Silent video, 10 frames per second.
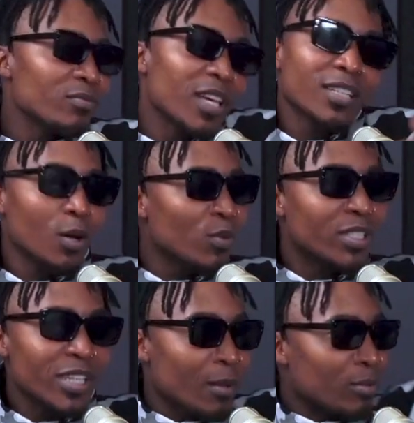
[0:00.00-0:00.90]
yes, I
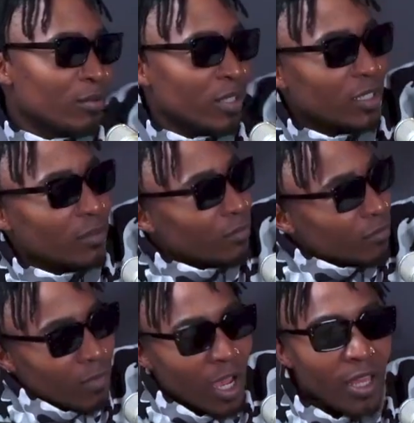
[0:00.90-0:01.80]
would dabble in
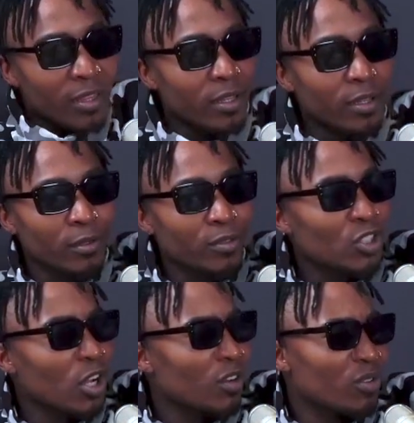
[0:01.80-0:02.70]
other
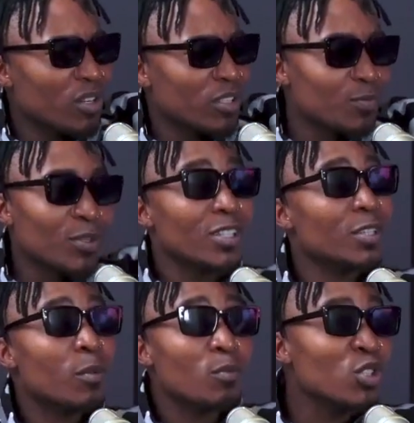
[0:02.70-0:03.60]
genres because
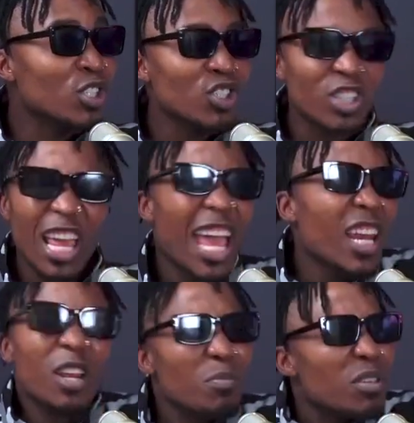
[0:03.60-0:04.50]
I'm a musician and
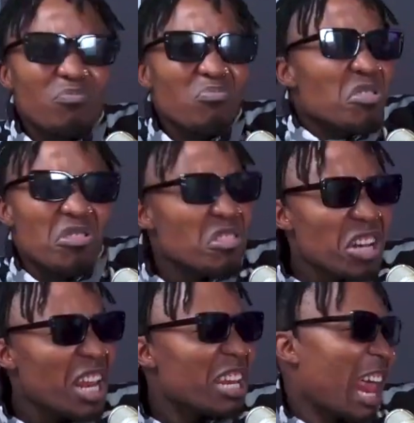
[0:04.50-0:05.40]
I'd be good
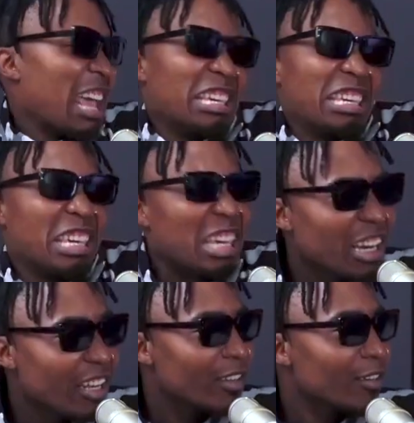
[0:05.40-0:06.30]
at it. I
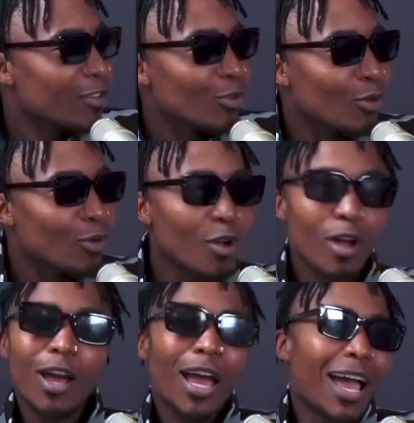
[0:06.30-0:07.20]
kill it, you know.
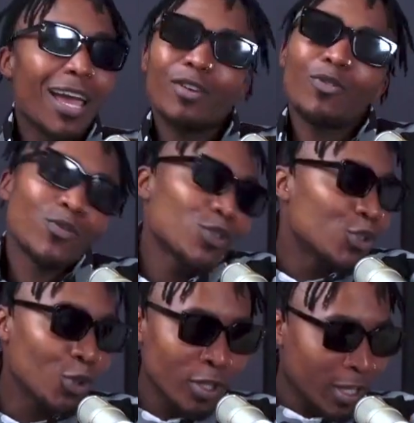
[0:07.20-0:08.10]
I know for
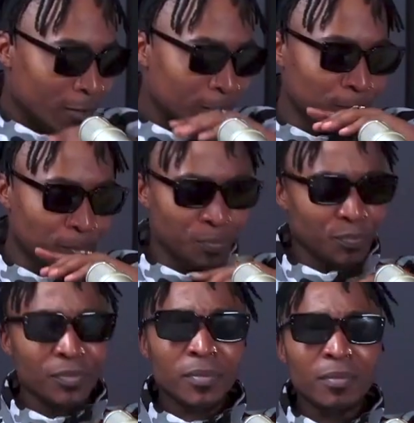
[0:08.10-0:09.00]
sure that
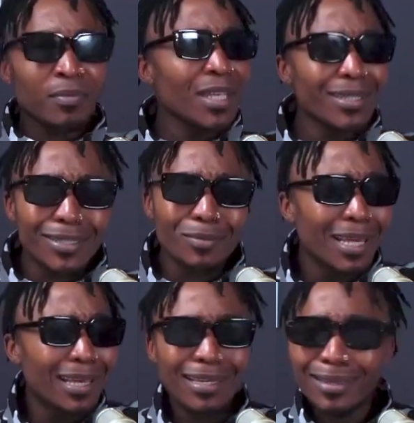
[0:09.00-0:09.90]
give me
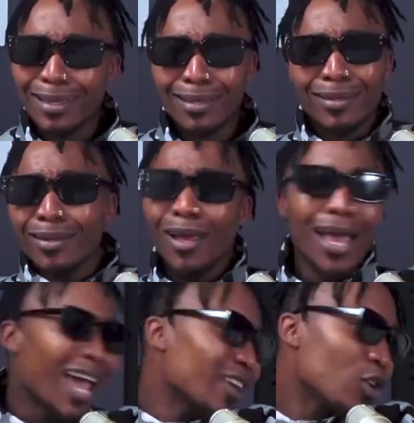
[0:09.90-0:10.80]
anything,
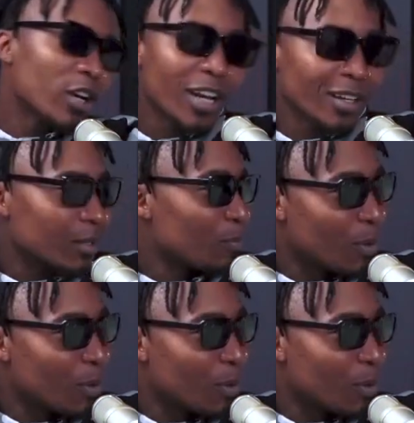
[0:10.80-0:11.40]
I knock it out the